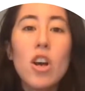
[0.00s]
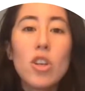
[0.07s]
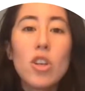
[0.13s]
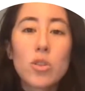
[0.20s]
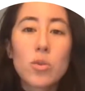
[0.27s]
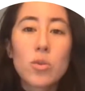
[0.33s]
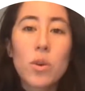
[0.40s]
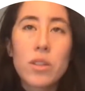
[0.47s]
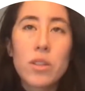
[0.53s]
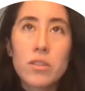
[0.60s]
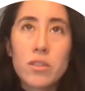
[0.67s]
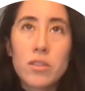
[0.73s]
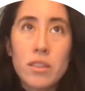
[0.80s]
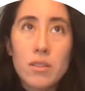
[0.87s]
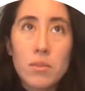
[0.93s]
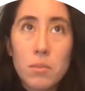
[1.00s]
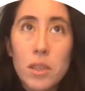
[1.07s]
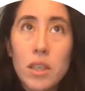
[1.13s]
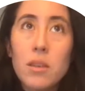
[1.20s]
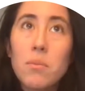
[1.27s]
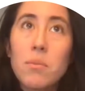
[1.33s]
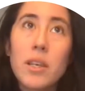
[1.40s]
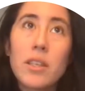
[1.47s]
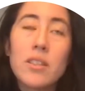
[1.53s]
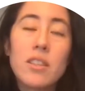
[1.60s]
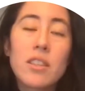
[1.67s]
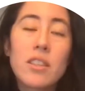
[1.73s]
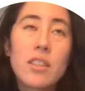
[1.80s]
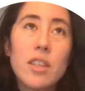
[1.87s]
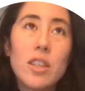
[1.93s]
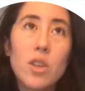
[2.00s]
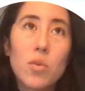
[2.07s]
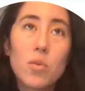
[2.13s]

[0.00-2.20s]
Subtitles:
So what does this mean? Basically,